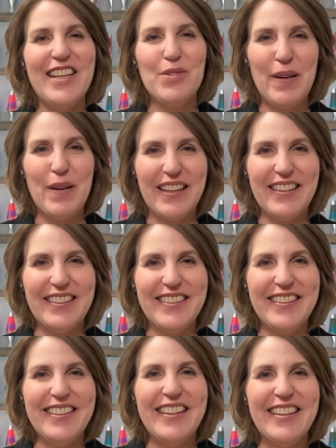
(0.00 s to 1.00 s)
Rebecca.
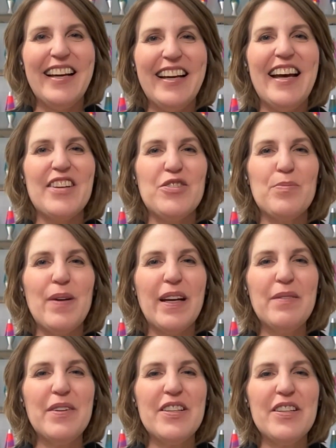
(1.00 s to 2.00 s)
As Rebecca
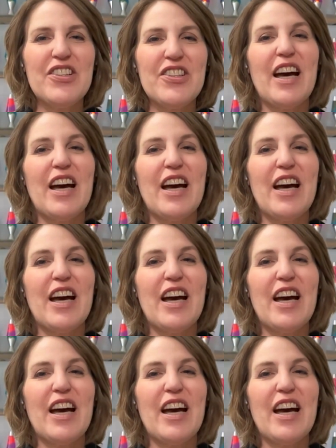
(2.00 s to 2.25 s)
mentioned,